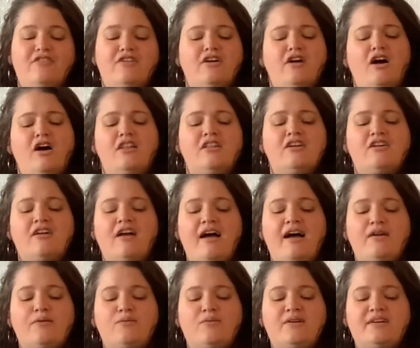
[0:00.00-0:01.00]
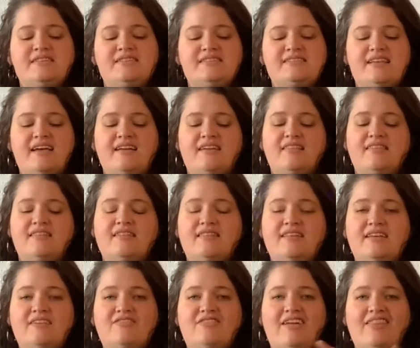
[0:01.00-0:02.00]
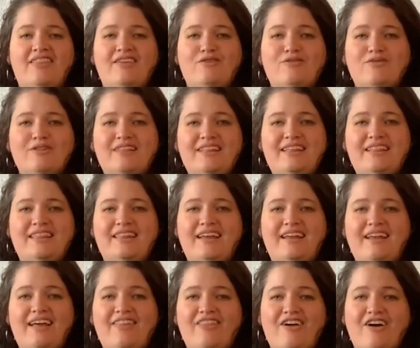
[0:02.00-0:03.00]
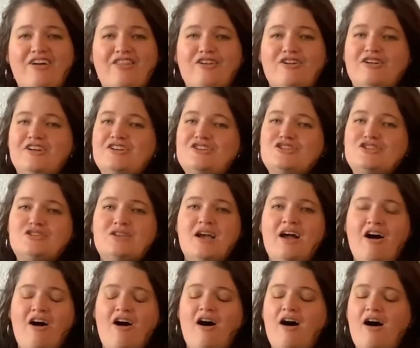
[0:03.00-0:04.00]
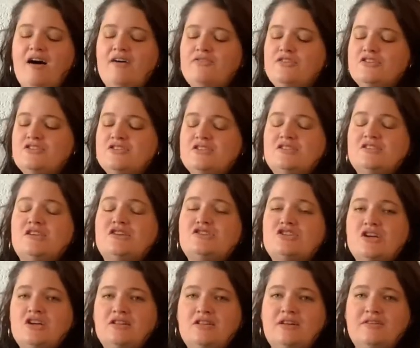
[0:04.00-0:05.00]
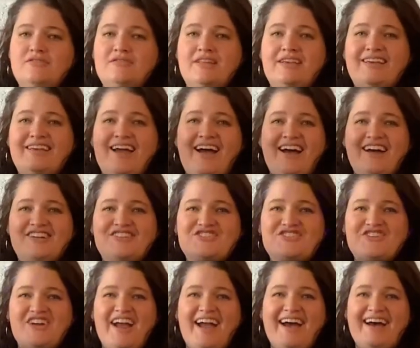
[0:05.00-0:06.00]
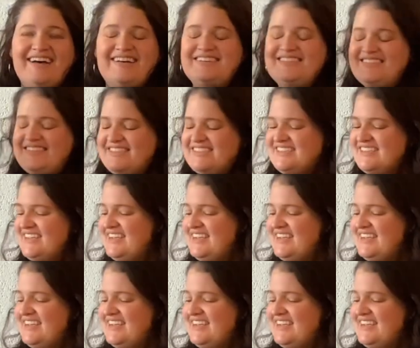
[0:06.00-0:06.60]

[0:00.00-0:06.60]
color on one side of the leaf and then really light on the other. It just offers such a lovely contrast.